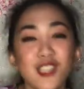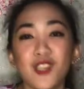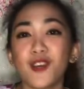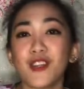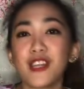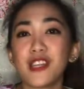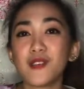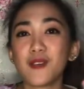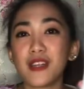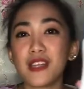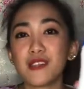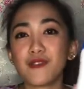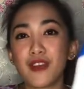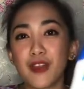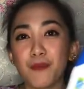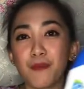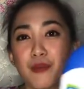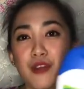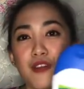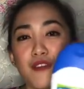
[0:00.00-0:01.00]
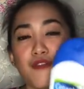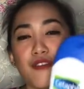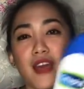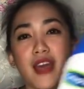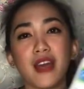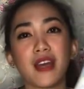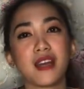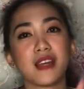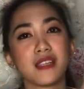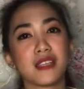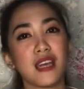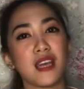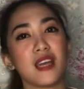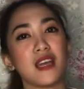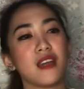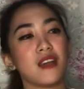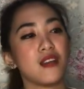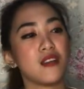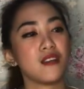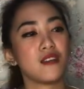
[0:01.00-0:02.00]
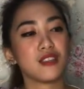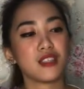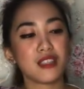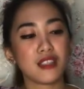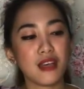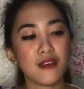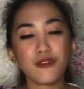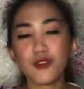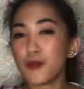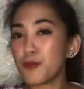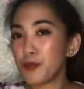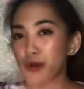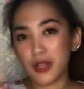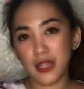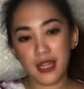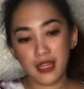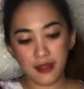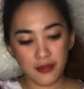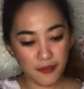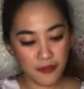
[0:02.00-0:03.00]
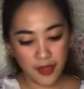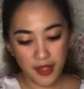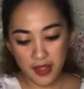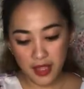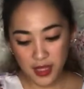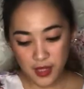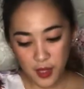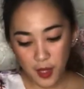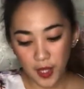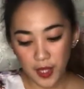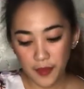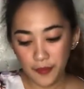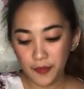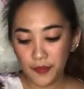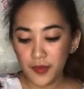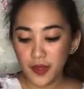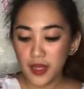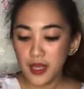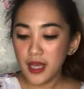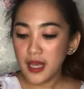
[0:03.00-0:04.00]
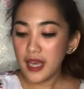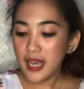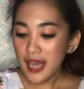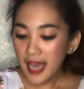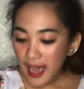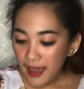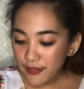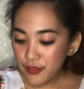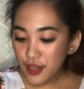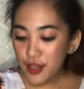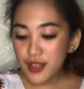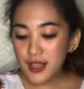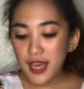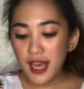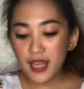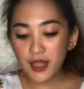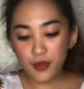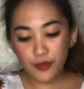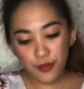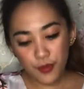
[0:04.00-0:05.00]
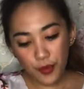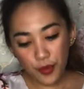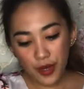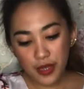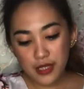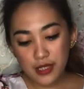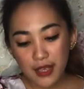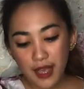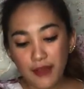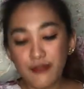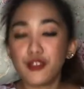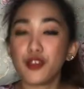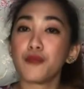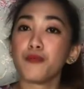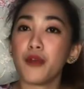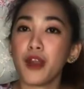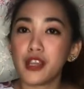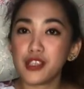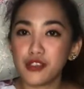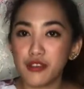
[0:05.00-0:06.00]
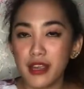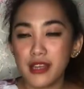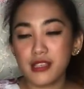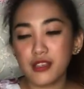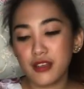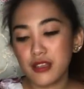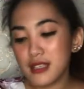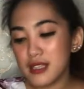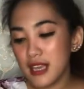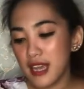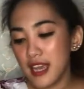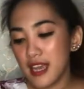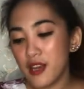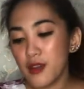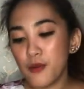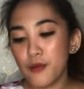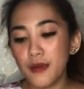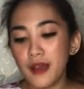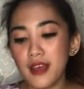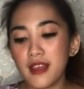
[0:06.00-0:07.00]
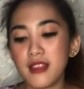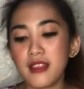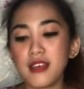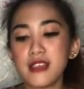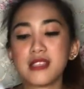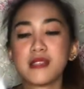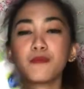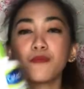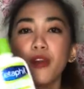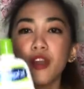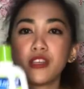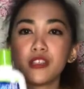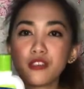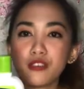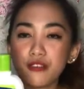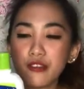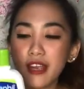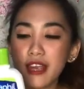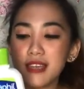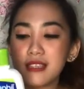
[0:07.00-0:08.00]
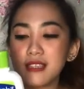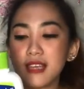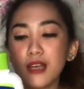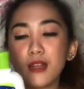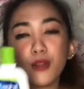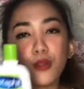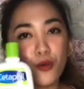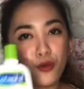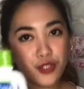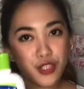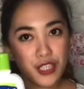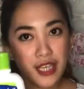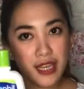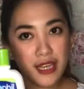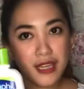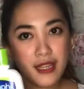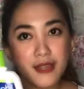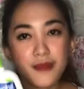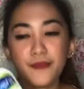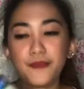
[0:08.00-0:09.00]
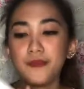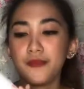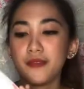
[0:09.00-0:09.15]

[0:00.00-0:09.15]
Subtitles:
And so this one is very perfect because you just have to put it. That's all. After that, of course, you have to moisturize your skin with this moisturizing lotion.